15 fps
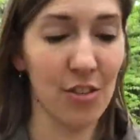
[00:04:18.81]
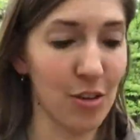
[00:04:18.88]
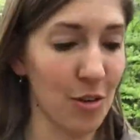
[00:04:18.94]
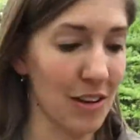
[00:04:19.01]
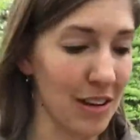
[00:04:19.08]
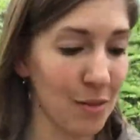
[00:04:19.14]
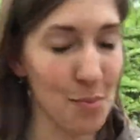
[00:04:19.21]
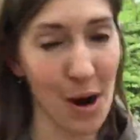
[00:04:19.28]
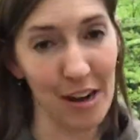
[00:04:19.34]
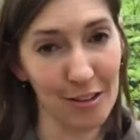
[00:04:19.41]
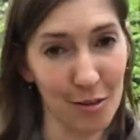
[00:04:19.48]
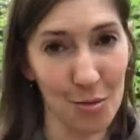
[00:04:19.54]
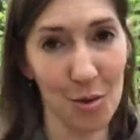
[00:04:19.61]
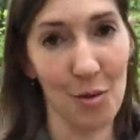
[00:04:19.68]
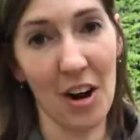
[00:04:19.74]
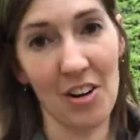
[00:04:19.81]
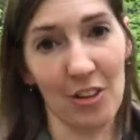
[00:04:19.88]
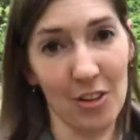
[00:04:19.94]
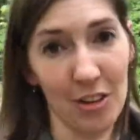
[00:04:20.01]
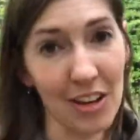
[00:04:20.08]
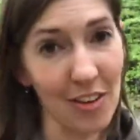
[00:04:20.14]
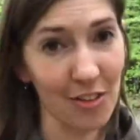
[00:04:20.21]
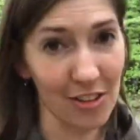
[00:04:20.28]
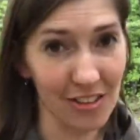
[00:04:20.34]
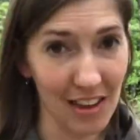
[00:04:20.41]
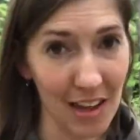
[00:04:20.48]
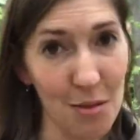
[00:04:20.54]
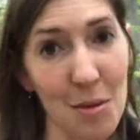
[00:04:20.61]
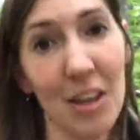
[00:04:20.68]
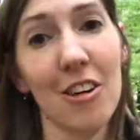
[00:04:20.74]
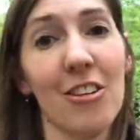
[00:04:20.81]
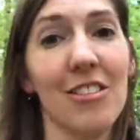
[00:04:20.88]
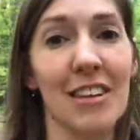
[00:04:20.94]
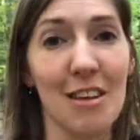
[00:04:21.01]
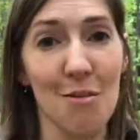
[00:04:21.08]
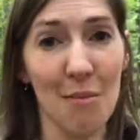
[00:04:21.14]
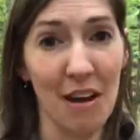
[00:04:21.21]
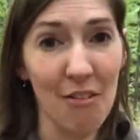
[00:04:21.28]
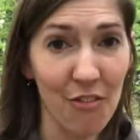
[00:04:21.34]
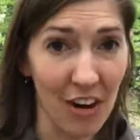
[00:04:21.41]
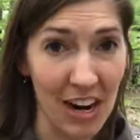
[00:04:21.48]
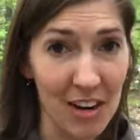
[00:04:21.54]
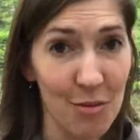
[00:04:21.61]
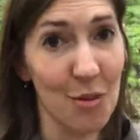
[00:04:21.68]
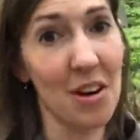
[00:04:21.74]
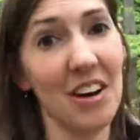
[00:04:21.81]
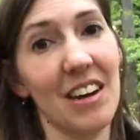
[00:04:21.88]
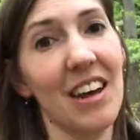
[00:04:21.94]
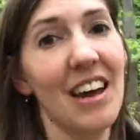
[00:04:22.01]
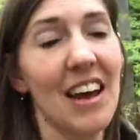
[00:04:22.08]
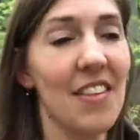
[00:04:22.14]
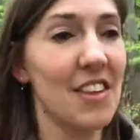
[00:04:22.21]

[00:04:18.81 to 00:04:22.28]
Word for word: So it is possible while you're looking for salamanders that you might find one